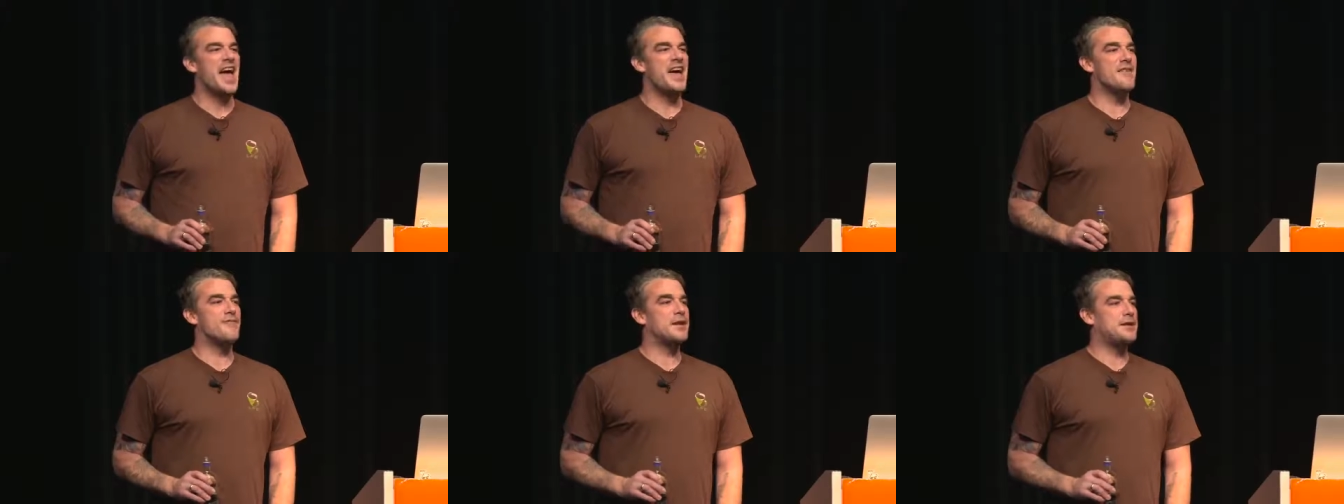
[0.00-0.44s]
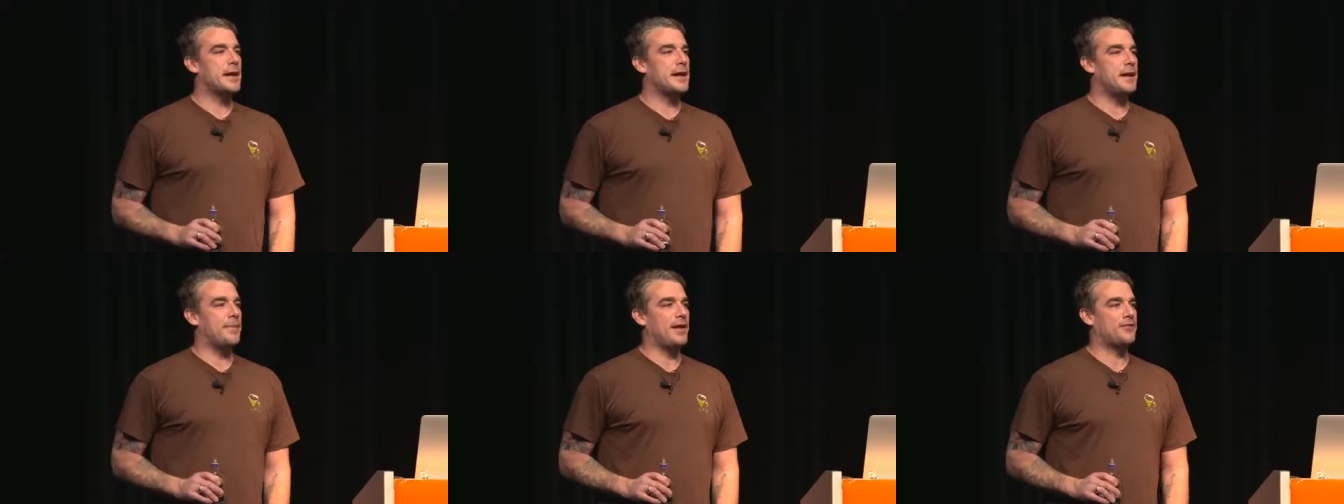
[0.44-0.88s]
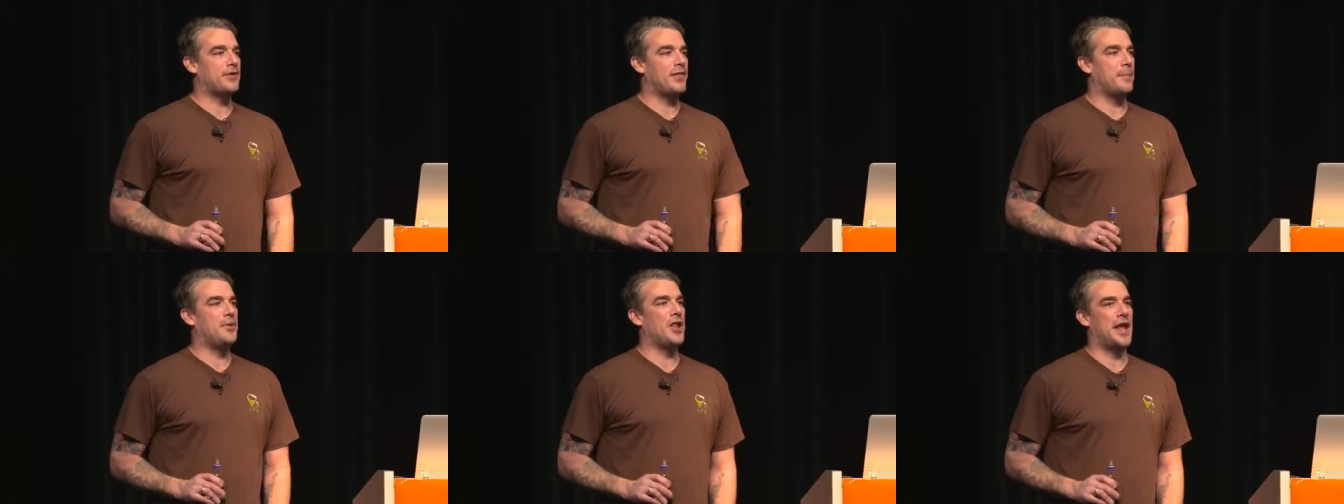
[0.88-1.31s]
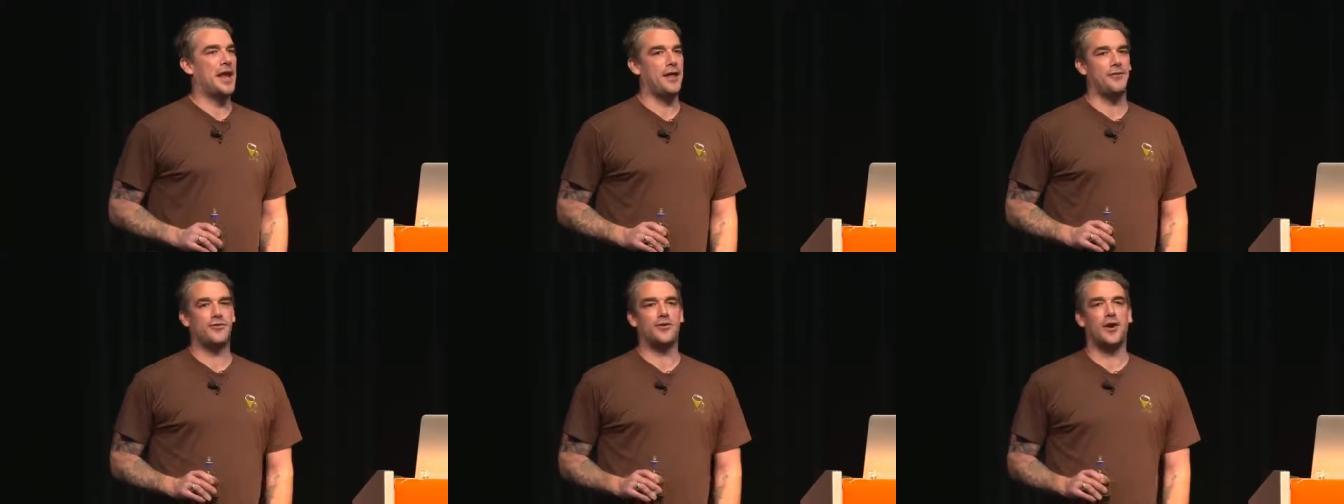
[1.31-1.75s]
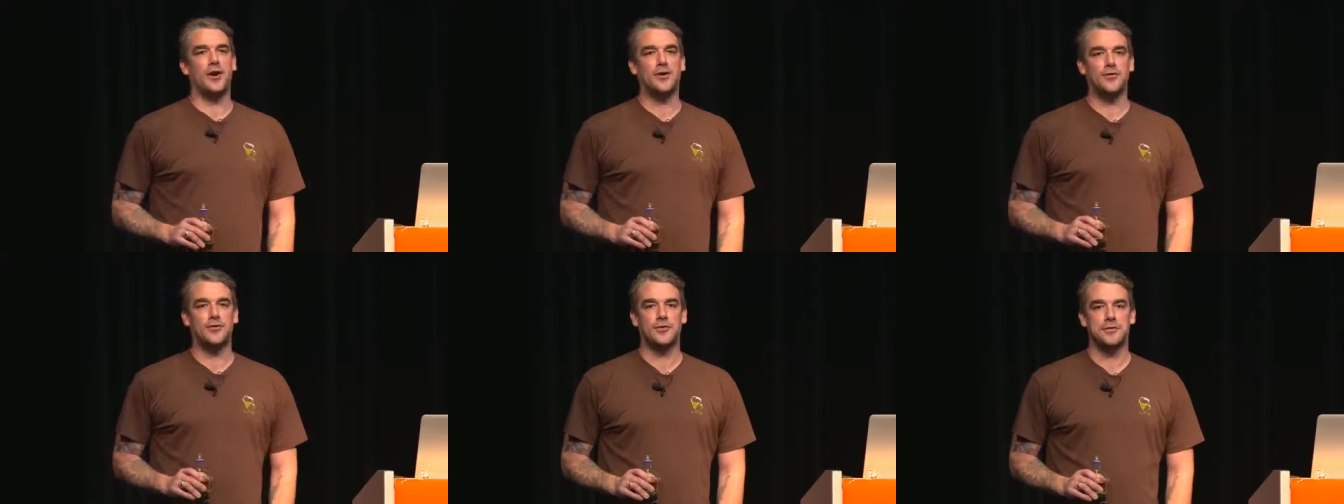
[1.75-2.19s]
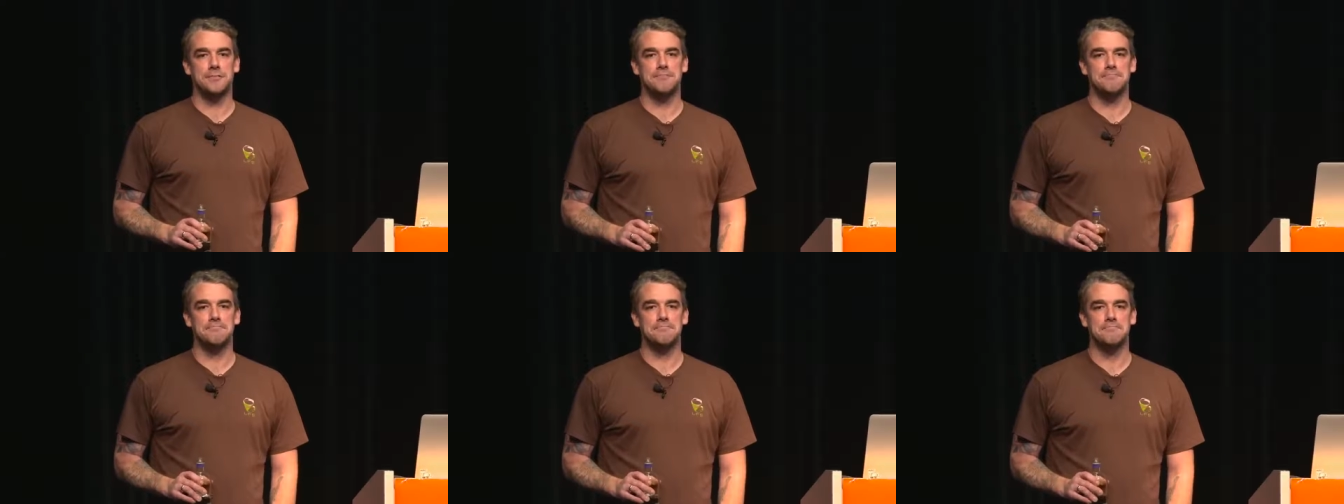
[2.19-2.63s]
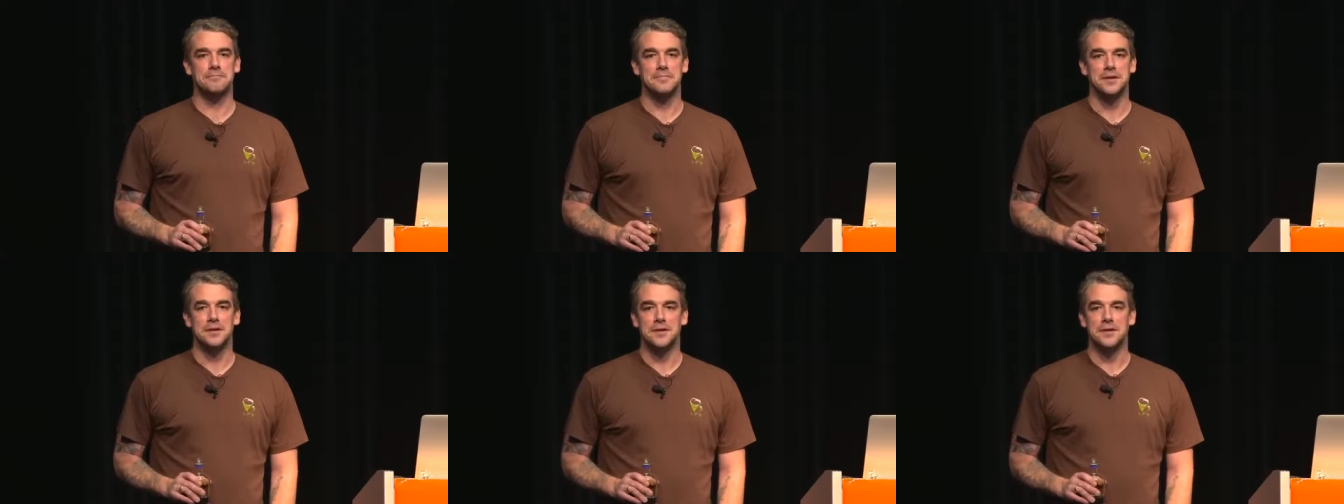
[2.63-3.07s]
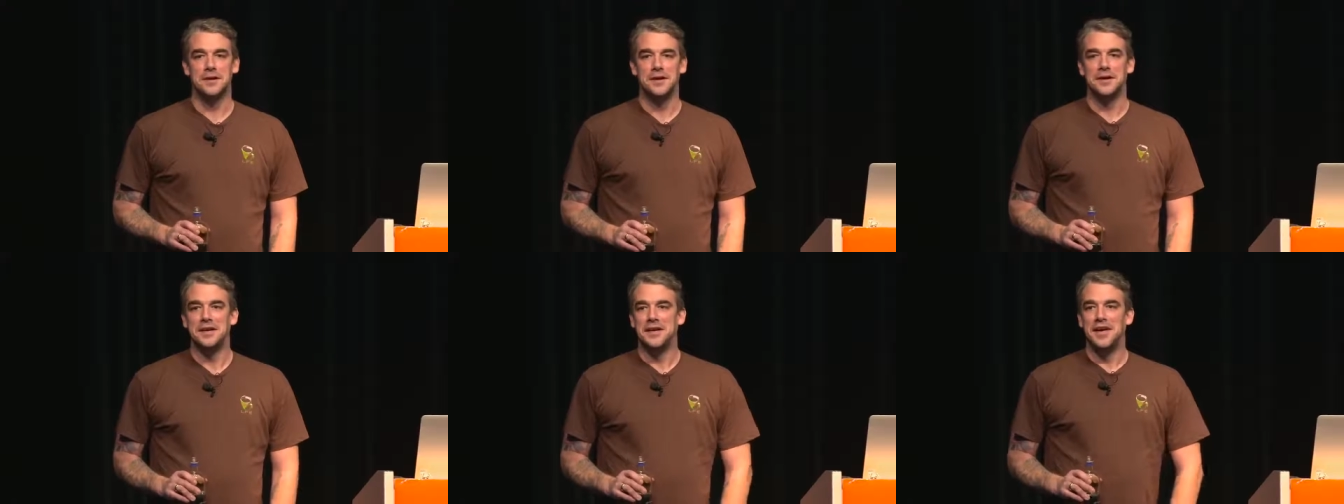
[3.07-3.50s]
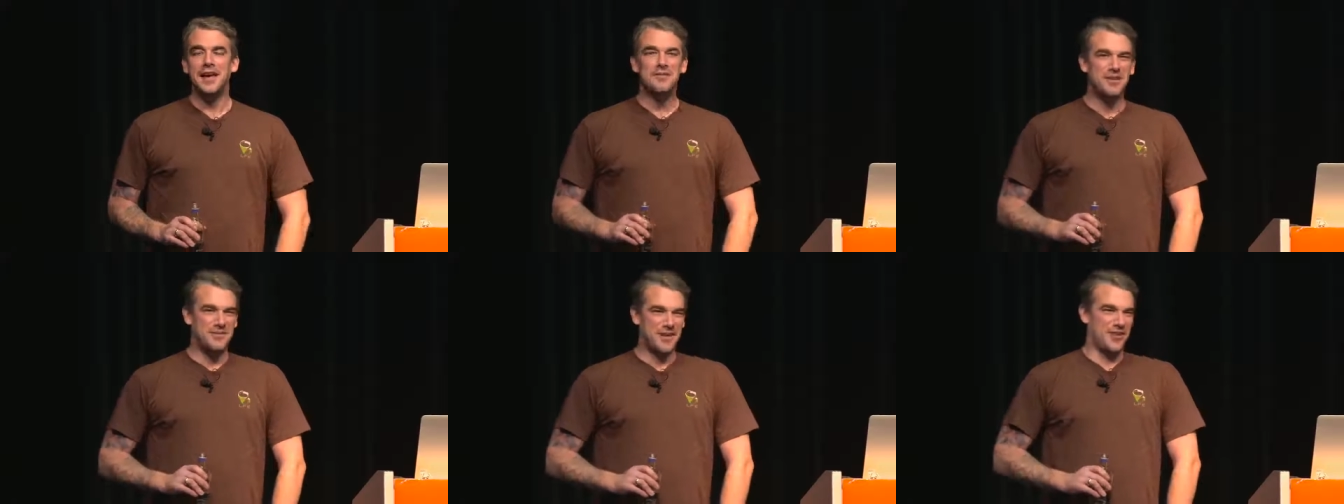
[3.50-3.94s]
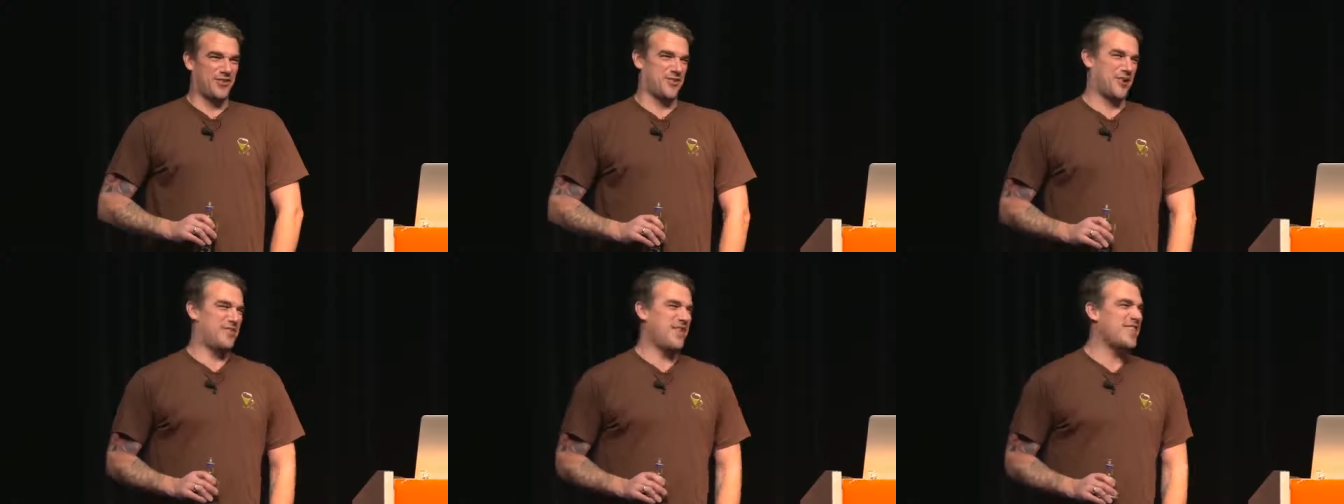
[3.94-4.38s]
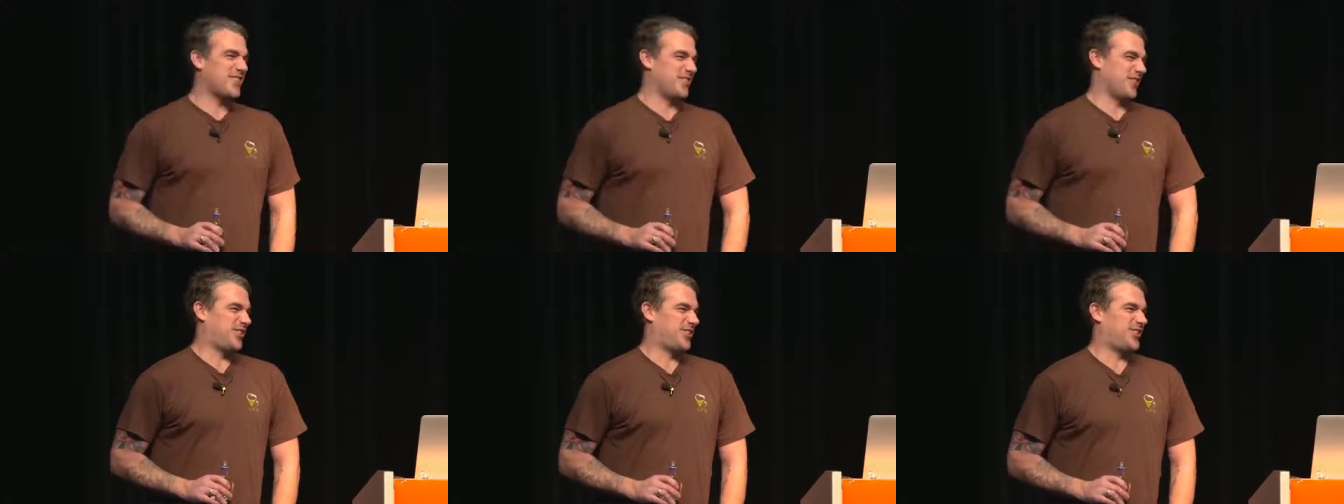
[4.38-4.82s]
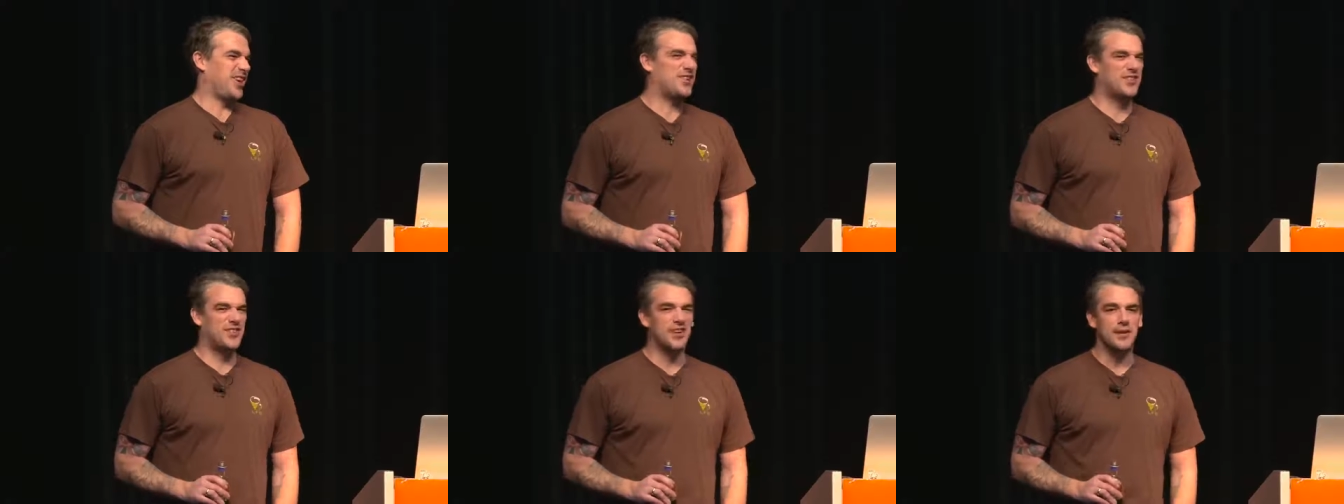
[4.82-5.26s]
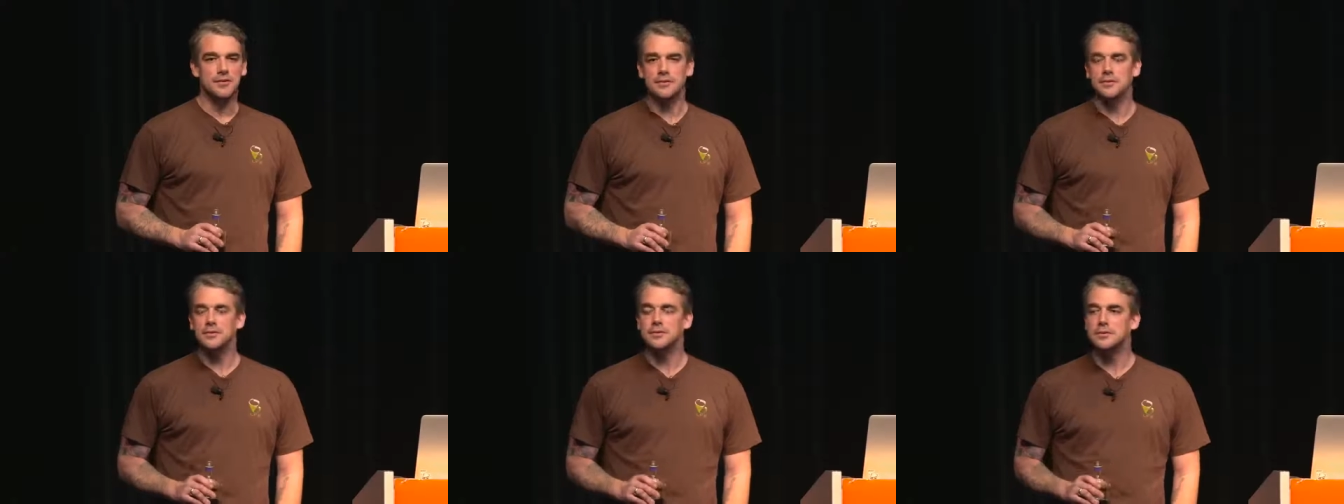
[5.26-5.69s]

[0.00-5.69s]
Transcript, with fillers: Every database on the planet sucks. Even EventStore. EventStore sucks too.